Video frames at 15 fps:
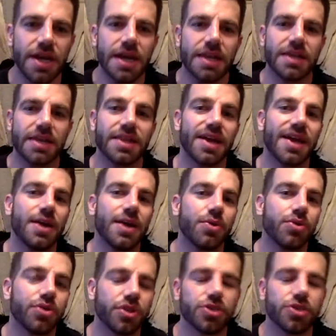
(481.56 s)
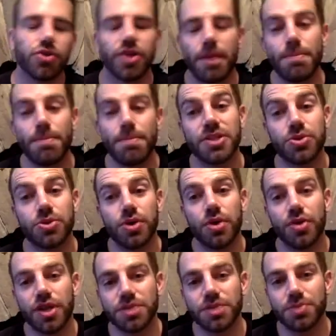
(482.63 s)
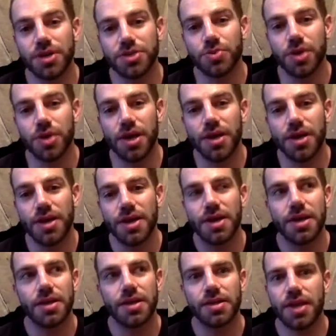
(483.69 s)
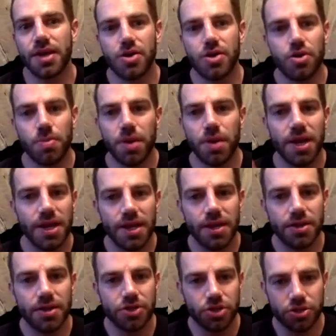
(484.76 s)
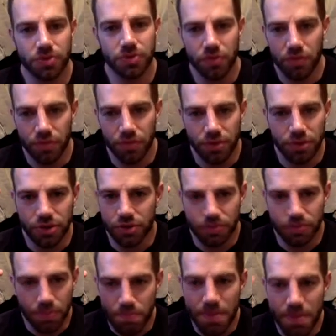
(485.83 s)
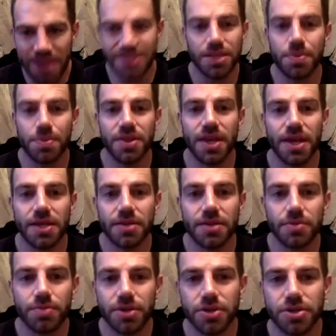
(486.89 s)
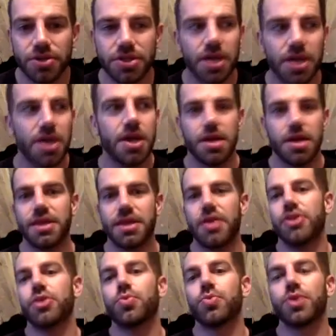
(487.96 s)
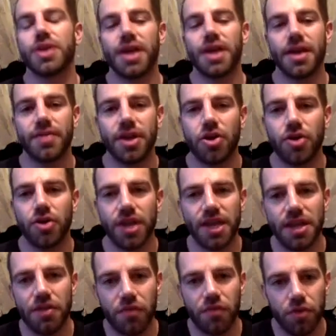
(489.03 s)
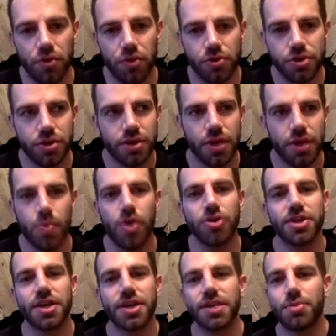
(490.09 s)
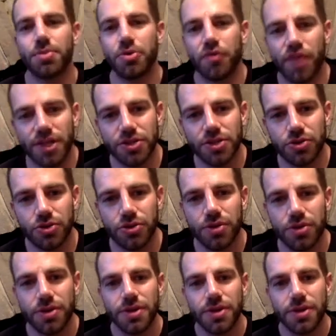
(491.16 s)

in that that mental health aspect, where they are completely just messed up in the head, because now they can't eat any food. They're worried they're going to put fat on.